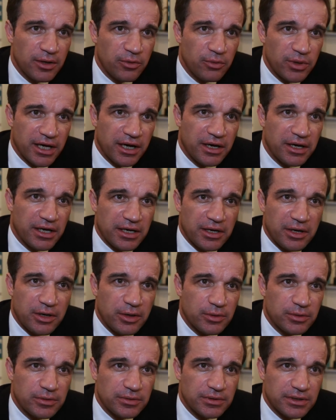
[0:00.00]
We're going,
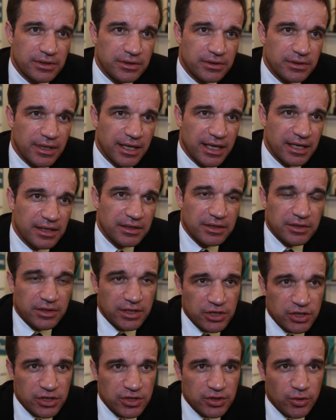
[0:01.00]
go in
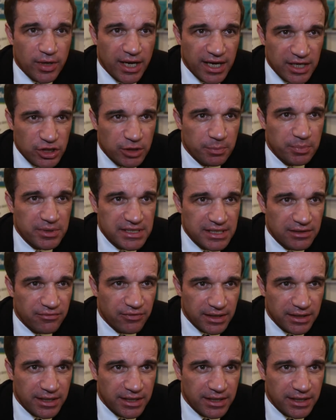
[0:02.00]
addition to Asia Pacific